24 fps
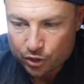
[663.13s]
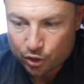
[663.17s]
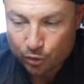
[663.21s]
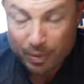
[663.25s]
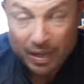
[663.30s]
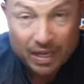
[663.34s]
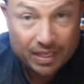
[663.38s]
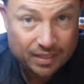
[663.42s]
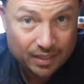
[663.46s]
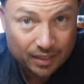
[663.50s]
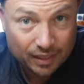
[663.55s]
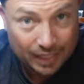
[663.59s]
So
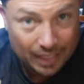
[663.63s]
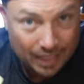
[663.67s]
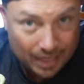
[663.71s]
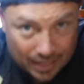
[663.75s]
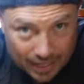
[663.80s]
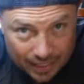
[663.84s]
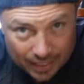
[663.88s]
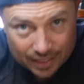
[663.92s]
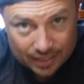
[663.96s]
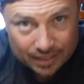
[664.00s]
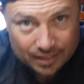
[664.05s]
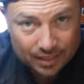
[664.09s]
basically
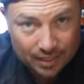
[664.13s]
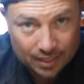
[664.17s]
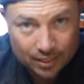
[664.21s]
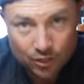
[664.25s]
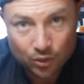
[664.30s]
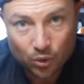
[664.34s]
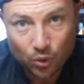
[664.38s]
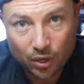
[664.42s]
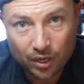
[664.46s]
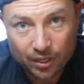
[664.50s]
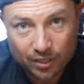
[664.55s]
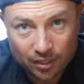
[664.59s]
this is
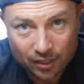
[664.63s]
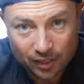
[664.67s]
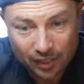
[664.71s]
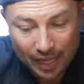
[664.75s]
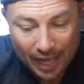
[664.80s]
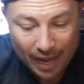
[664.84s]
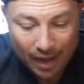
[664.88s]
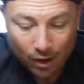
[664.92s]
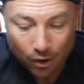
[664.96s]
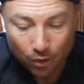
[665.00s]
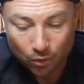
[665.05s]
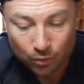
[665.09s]
going to
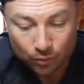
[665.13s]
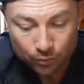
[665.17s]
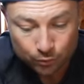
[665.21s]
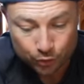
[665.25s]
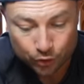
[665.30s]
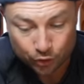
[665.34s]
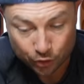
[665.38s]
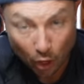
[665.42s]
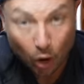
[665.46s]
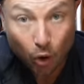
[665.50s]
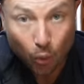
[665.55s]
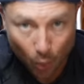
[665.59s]
allow
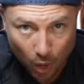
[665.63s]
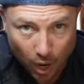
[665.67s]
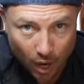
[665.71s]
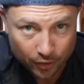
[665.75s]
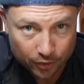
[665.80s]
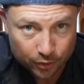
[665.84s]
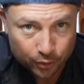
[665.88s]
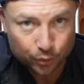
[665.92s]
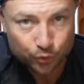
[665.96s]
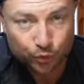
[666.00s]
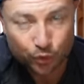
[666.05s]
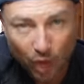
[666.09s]
salt
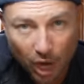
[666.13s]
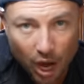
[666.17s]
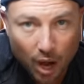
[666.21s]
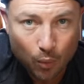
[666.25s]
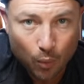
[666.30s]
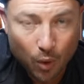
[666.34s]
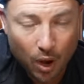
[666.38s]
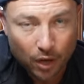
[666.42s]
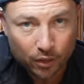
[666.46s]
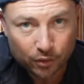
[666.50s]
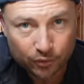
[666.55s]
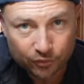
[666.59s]
water, raw
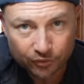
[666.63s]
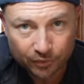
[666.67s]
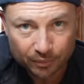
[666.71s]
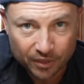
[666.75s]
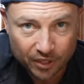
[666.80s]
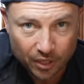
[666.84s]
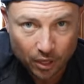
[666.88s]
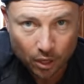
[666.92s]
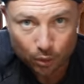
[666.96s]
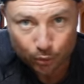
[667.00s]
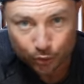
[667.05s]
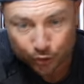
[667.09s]
water from
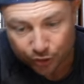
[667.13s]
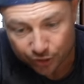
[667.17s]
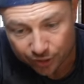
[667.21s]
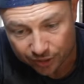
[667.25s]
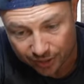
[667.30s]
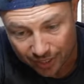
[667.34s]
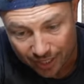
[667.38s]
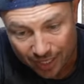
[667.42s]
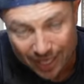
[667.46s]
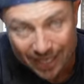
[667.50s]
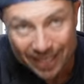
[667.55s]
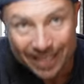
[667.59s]
the ocean
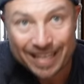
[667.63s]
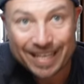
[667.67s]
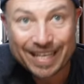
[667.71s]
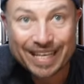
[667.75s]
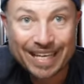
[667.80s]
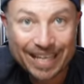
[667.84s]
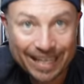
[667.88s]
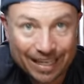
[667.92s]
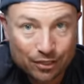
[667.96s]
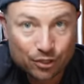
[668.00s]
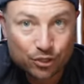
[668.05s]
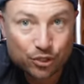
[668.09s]

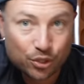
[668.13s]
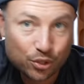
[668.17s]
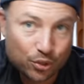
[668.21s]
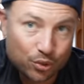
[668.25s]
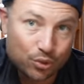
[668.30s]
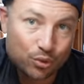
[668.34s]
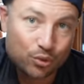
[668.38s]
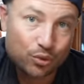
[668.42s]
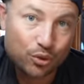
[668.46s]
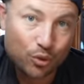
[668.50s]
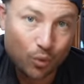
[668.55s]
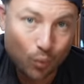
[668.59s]
get
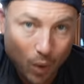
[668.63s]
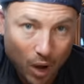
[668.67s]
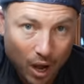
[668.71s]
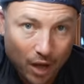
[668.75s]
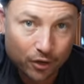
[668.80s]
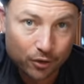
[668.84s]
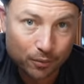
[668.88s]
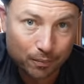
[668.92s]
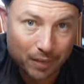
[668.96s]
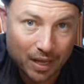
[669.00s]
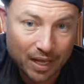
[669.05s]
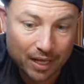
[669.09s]
to the
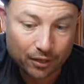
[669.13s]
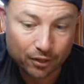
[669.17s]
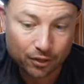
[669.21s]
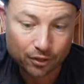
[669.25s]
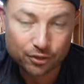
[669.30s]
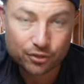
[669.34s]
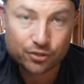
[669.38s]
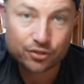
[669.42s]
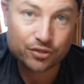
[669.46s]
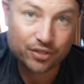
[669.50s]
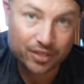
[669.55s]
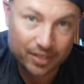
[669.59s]
water
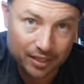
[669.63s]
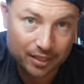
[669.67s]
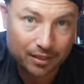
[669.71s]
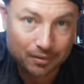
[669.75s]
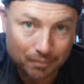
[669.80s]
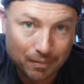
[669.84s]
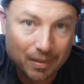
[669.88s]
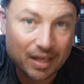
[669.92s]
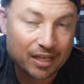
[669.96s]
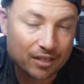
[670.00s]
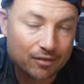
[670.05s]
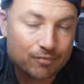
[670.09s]
maker so that it
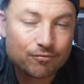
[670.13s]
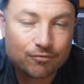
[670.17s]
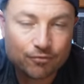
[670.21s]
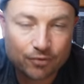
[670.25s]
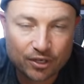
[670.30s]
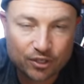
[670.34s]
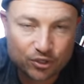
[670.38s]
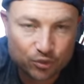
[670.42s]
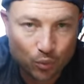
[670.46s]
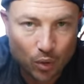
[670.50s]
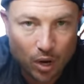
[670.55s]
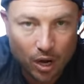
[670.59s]
can make
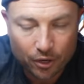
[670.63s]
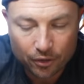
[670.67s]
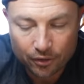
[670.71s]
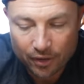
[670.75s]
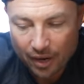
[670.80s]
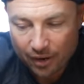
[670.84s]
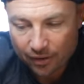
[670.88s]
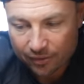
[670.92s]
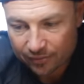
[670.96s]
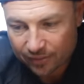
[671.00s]
fresh water out